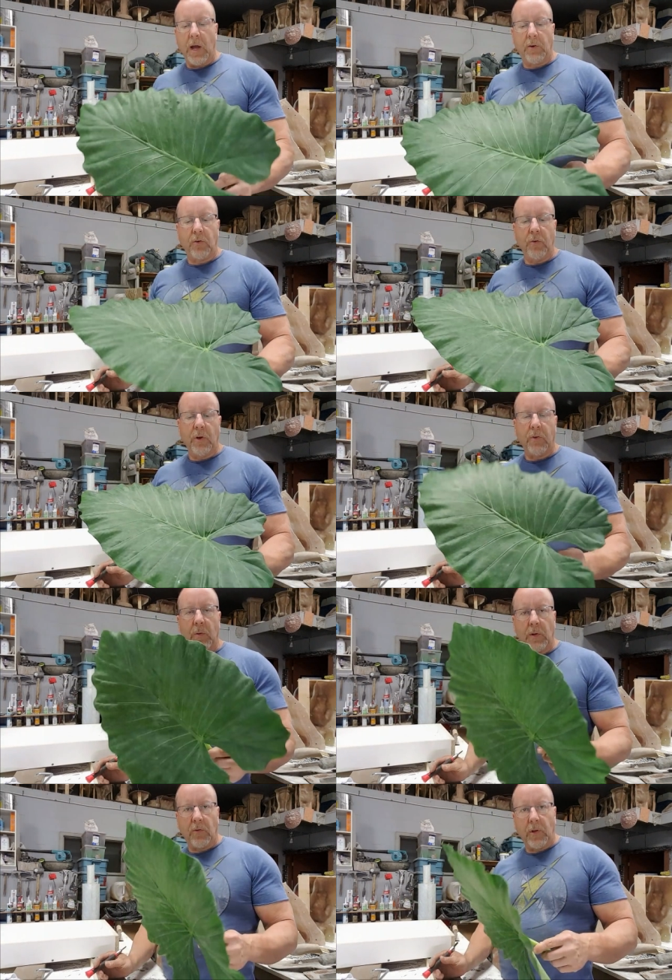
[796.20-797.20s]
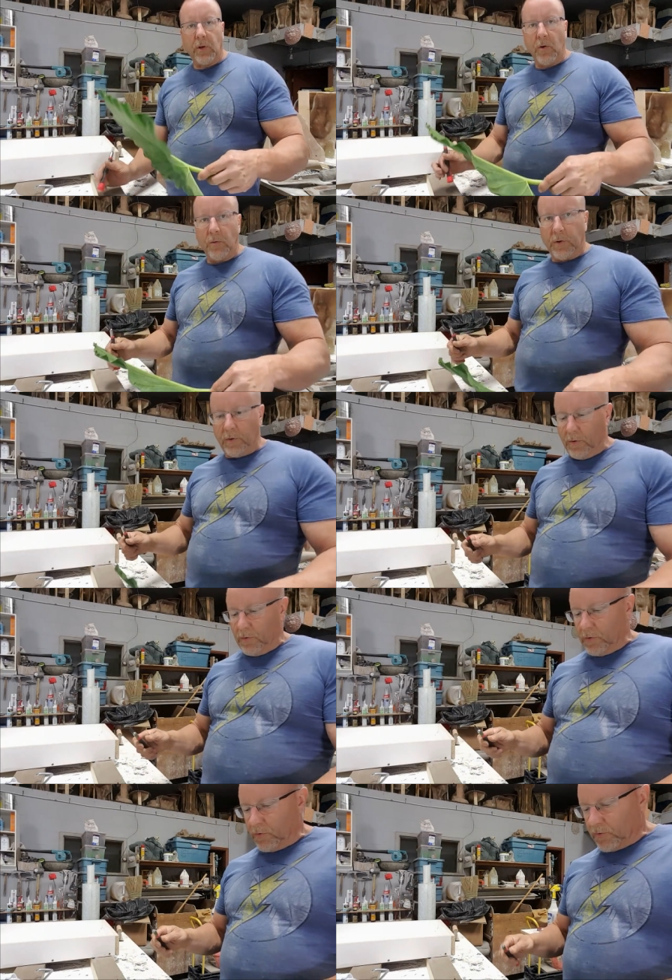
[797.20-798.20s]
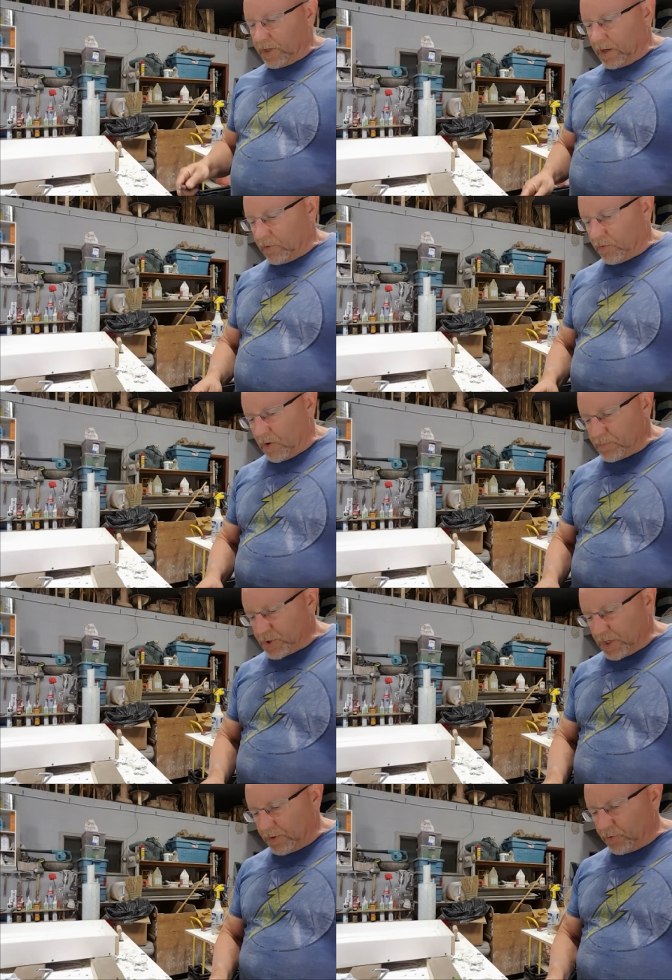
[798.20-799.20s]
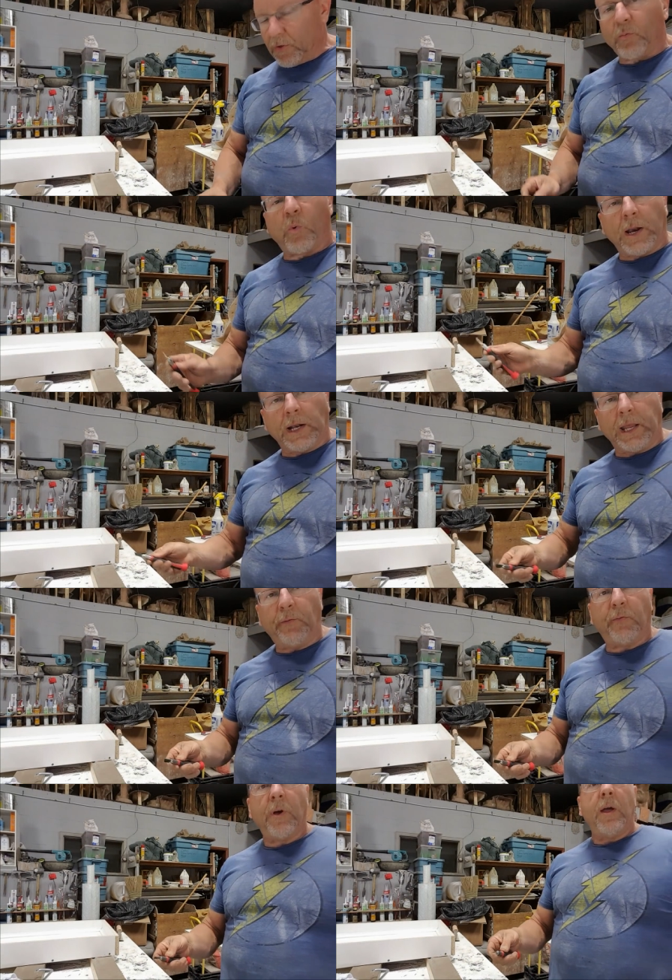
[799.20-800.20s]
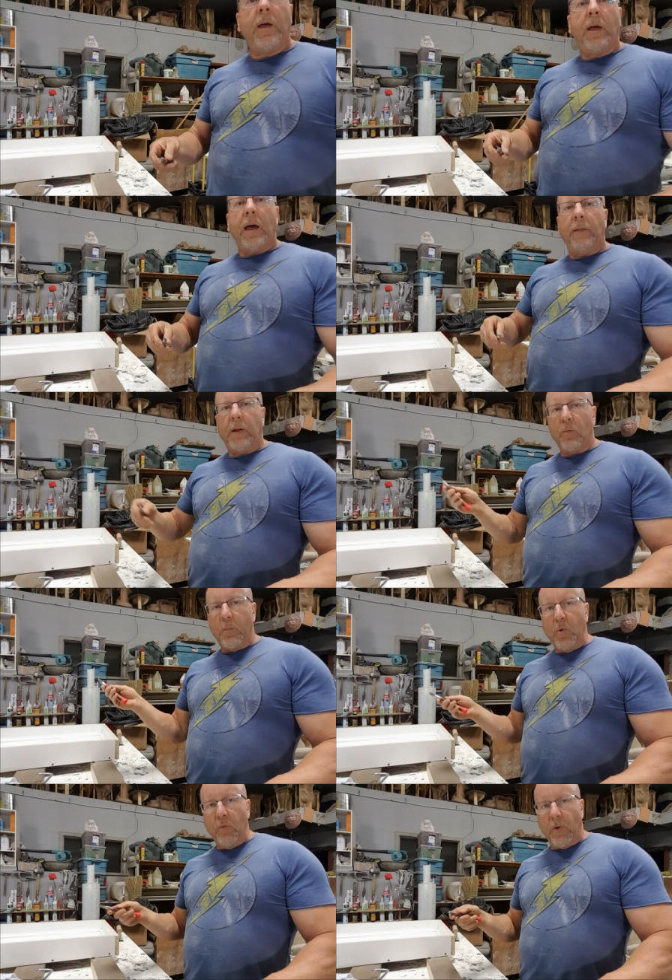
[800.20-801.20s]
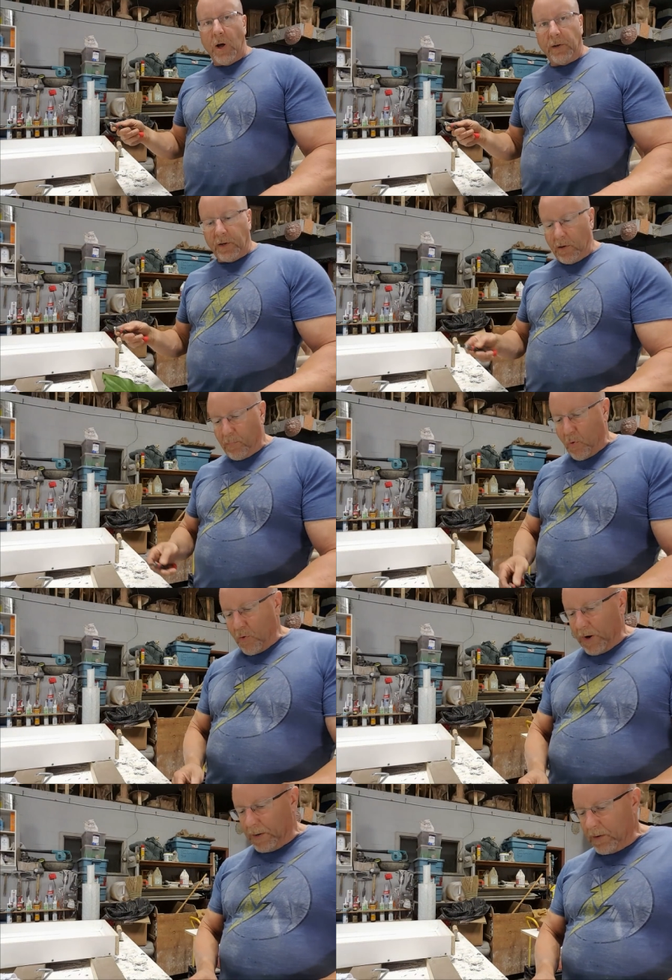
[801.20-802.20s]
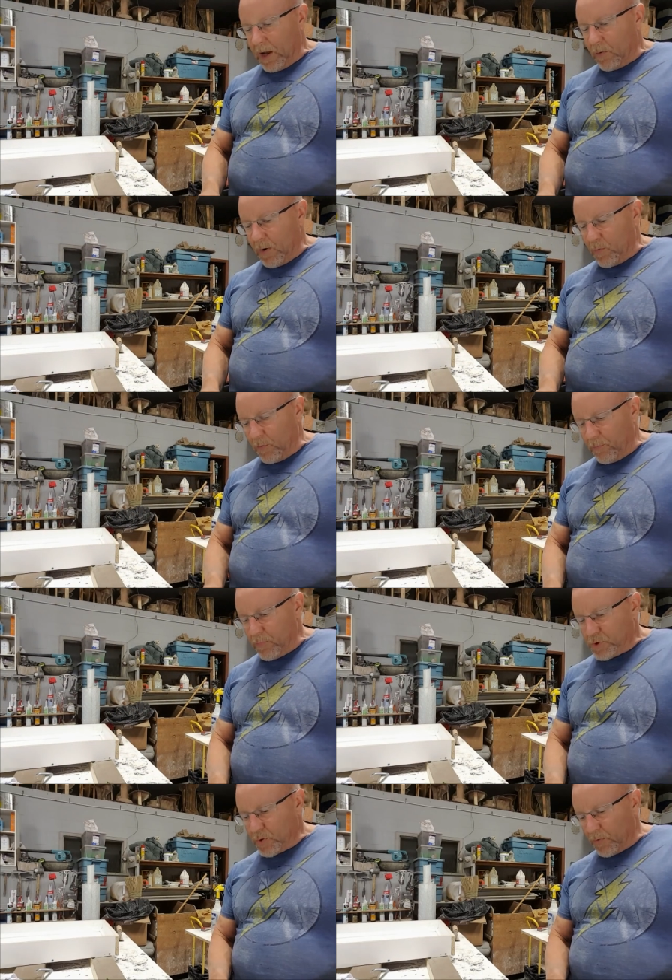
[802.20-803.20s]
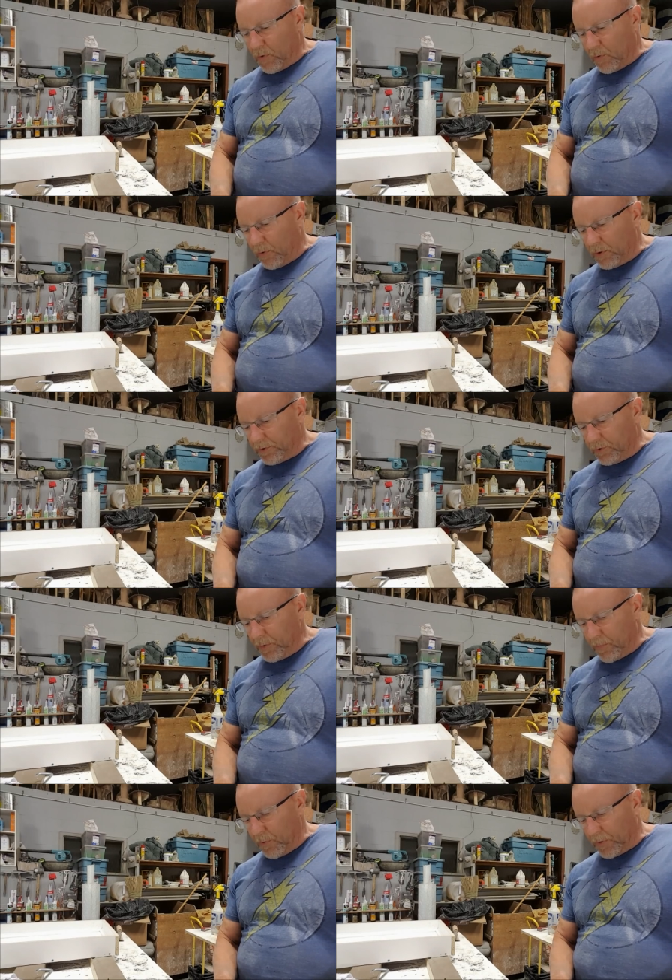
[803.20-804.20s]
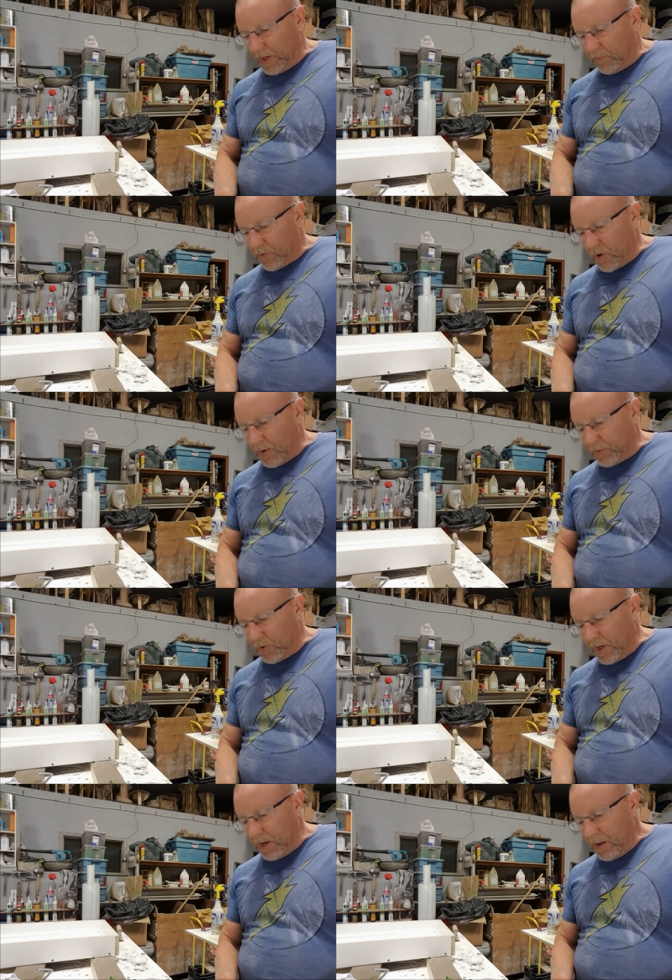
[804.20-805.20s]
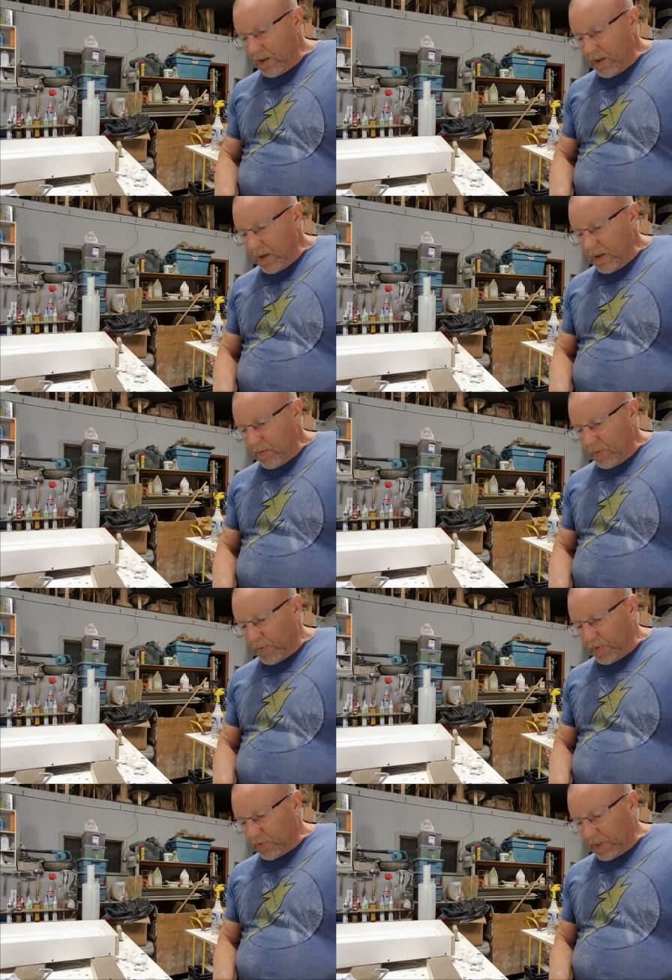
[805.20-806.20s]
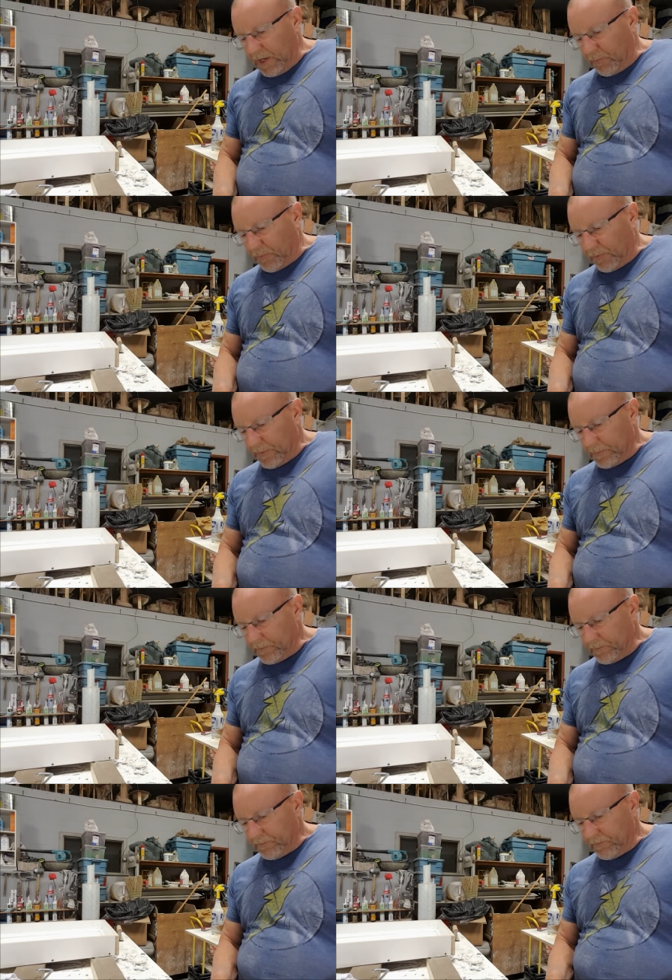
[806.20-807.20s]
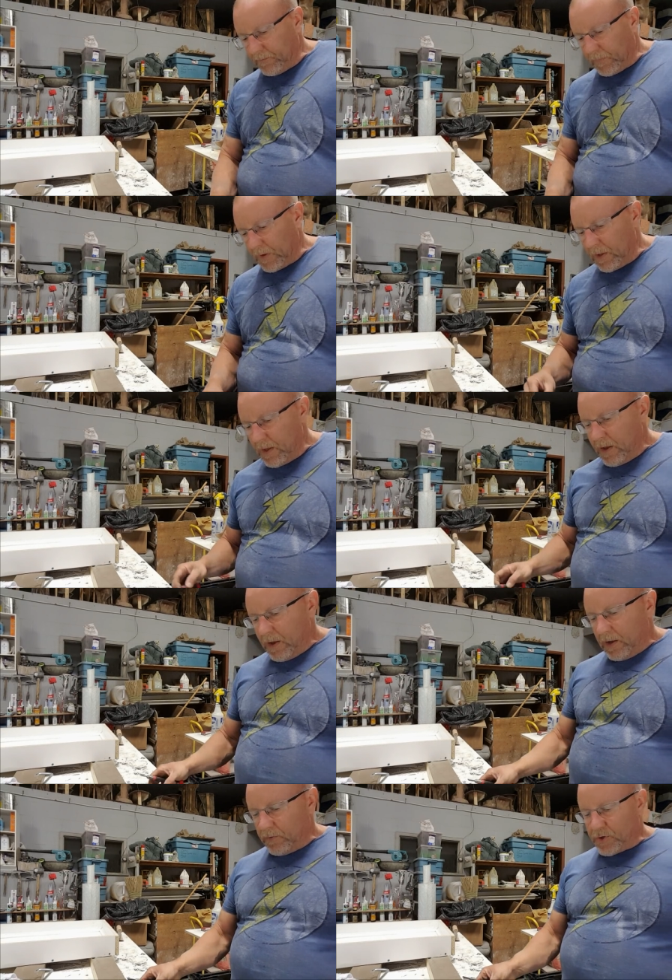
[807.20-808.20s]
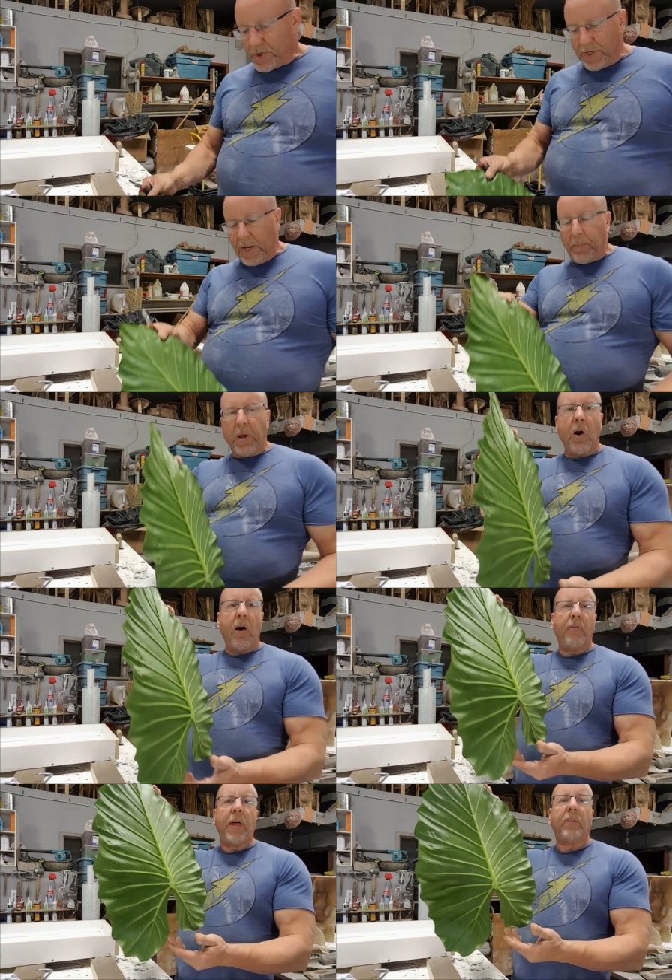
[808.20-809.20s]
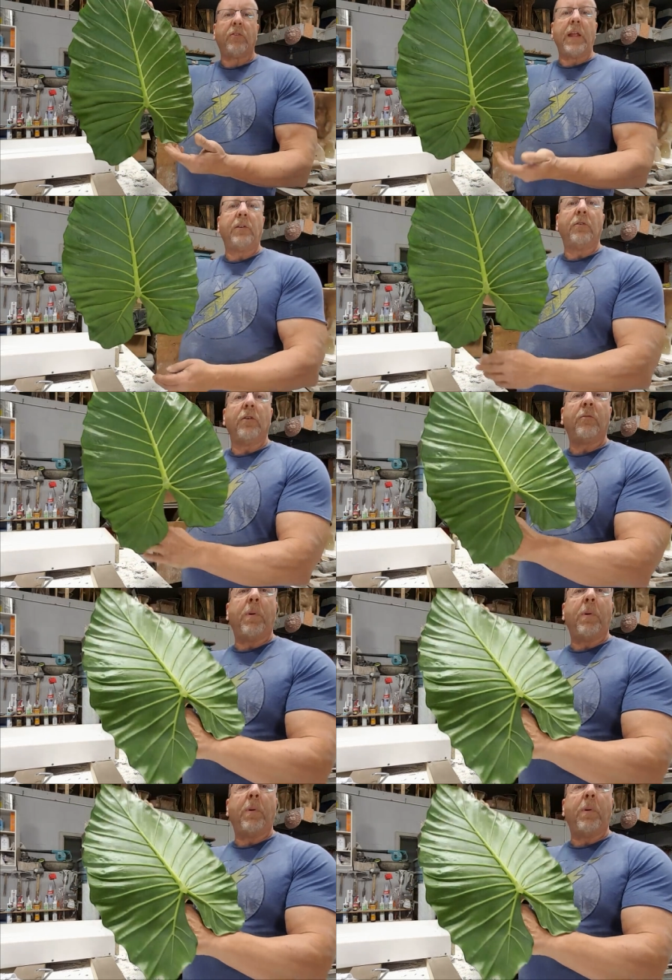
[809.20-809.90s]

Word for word: dry too, because you want the silicone to stick. So I'm just going to do this one leaf, and then we'll move on to pouring. I won't show the whole doing both leaves. So all I'm doing with this leaf is just nipping off that center